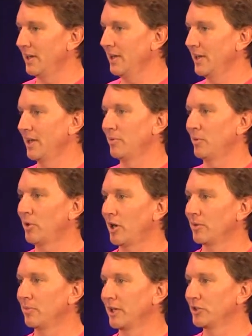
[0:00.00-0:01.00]
I am a
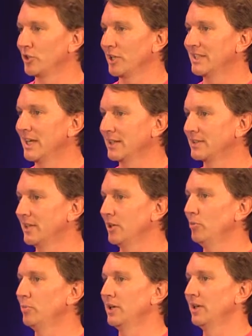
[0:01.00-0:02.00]
product manager at
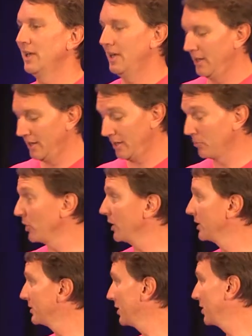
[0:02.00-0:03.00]
TextHelp, and I'm
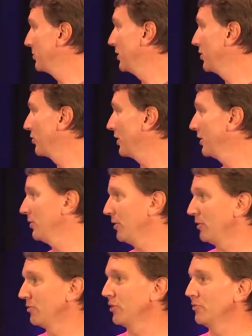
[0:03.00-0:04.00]
really excited to be here. Thank
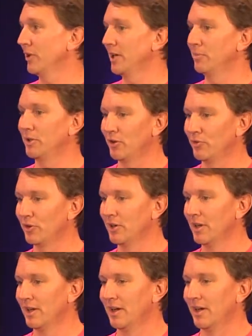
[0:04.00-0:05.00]
you all for inviting me over.